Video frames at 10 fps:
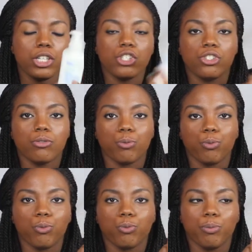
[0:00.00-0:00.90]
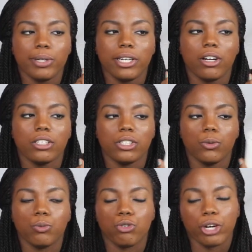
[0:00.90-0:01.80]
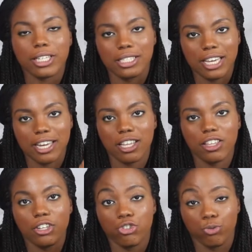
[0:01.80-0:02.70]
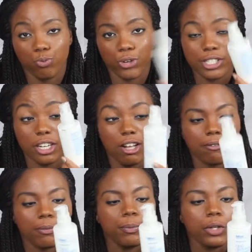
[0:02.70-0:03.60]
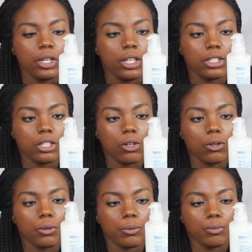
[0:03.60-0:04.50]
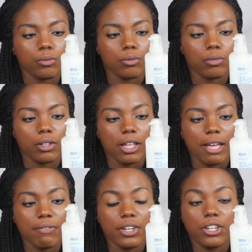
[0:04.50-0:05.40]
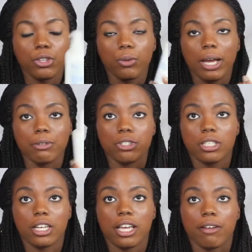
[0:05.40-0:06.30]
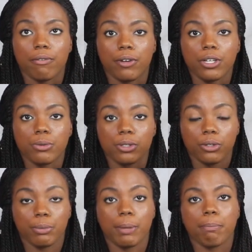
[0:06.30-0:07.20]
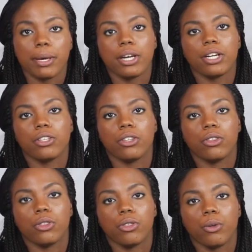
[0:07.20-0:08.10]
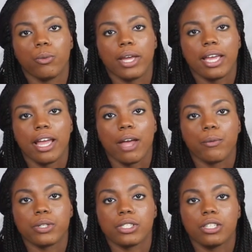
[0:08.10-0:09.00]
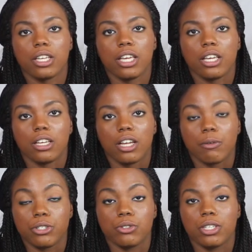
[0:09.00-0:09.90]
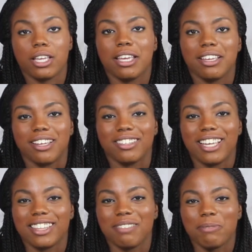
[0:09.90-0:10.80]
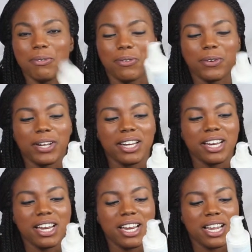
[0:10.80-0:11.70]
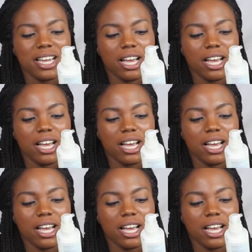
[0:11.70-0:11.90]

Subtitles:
but you can put it onto dry skin and then rinse it off. So I figured the way I was using it at first was a little bit better than the way I was using it before.